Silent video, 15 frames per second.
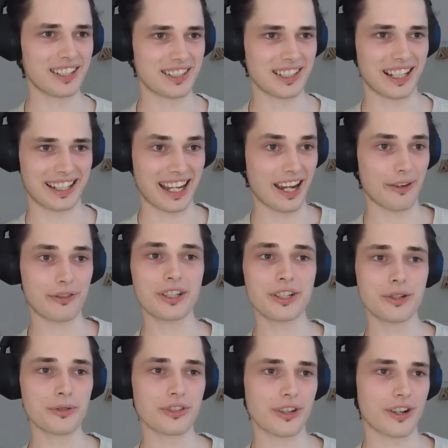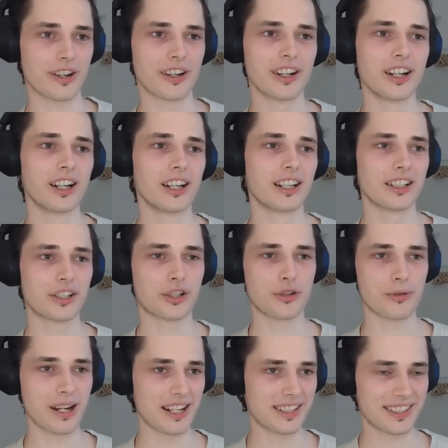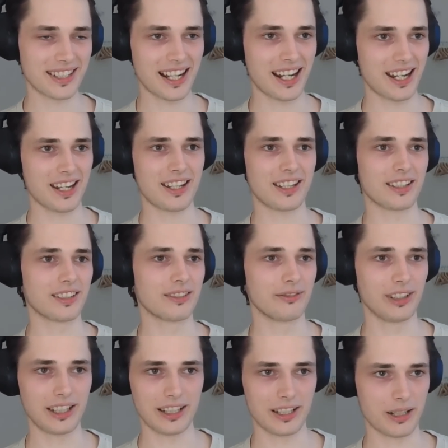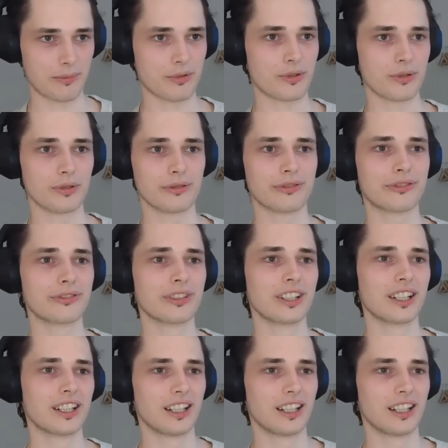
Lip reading: It's like every user creates a validity proof